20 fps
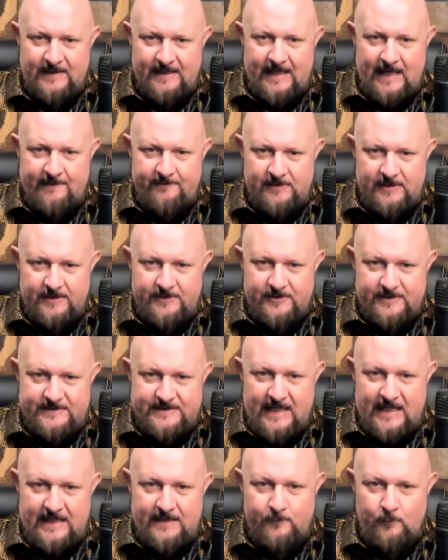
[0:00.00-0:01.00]
Having a good
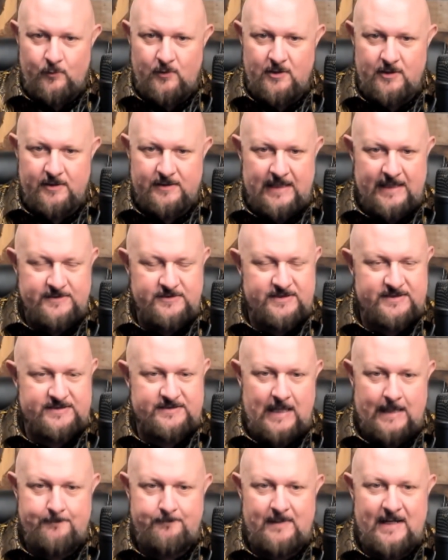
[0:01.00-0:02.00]
day at work. I just
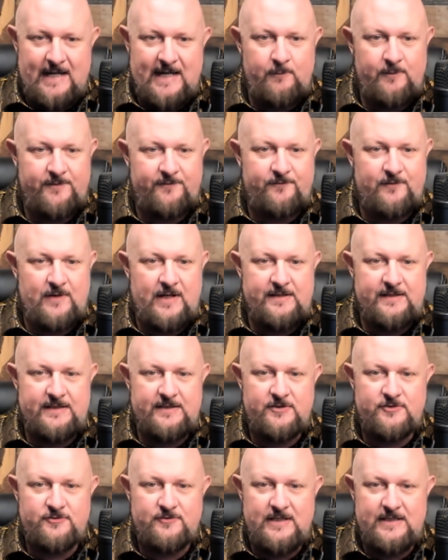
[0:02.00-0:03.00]
stopped by with a friend to get
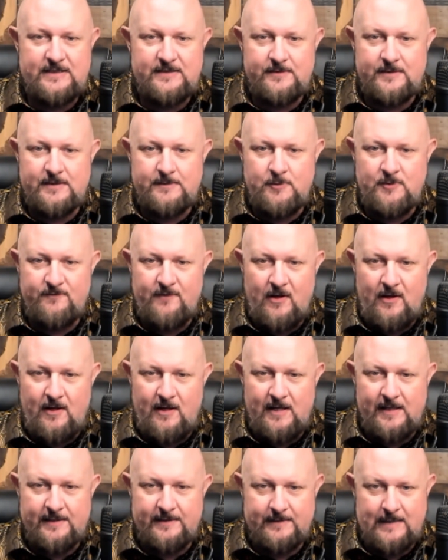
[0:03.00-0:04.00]
a drink and going to move
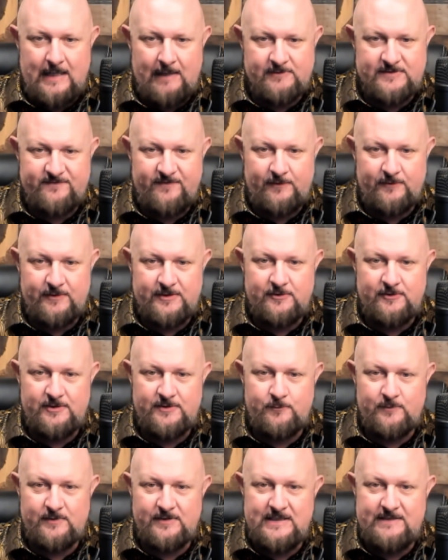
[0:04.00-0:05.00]
on. I was feeling
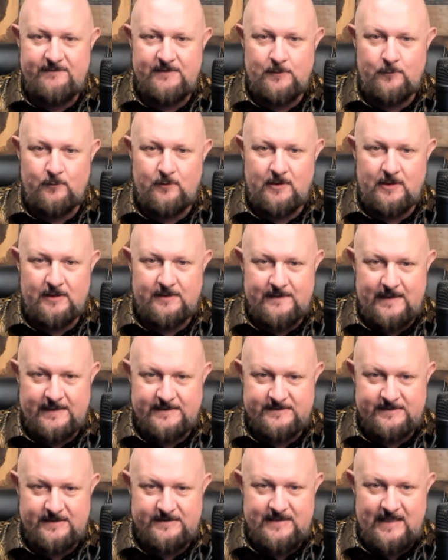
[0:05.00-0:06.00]
good when leaving work.
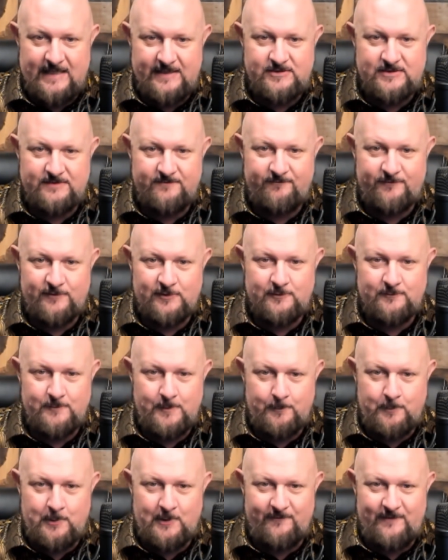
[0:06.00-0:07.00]
That's the detection for the
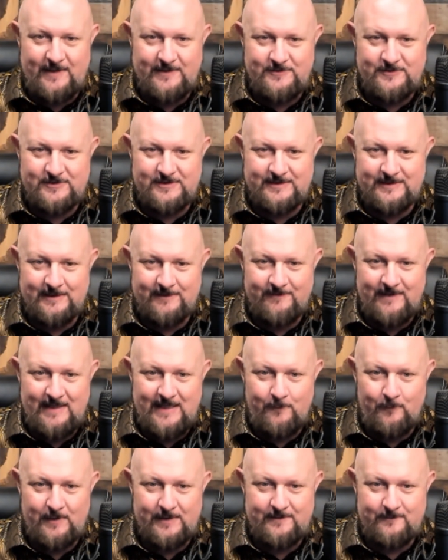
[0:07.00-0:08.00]
prevention of,
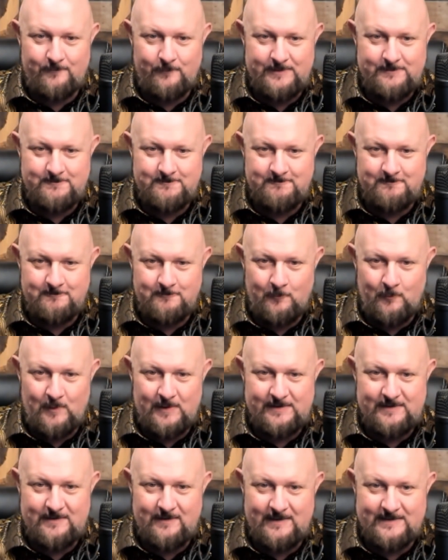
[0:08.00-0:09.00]
hey, what
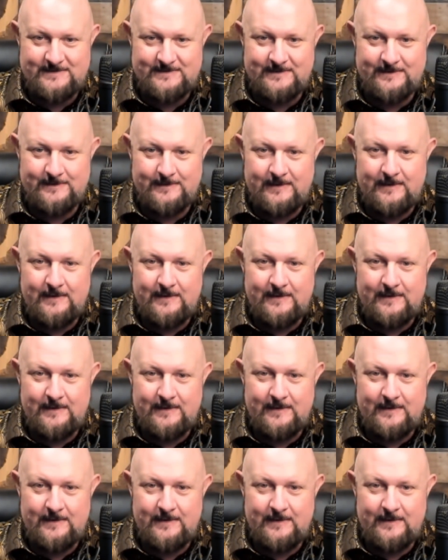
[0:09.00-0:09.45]
caused it?